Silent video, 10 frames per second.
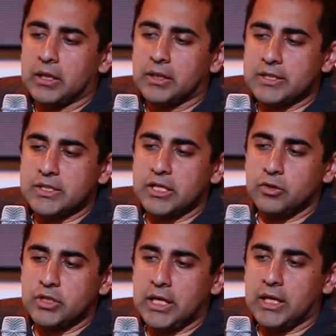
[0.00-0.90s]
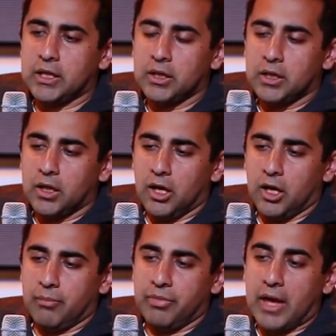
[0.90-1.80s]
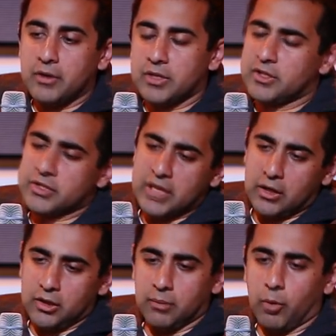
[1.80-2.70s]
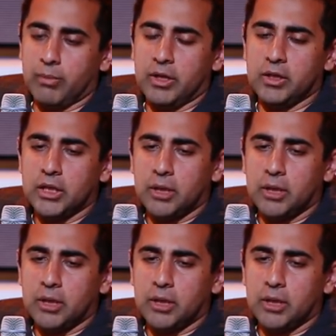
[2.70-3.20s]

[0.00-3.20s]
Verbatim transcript: Let's say you take, and it'll sound a little morbid,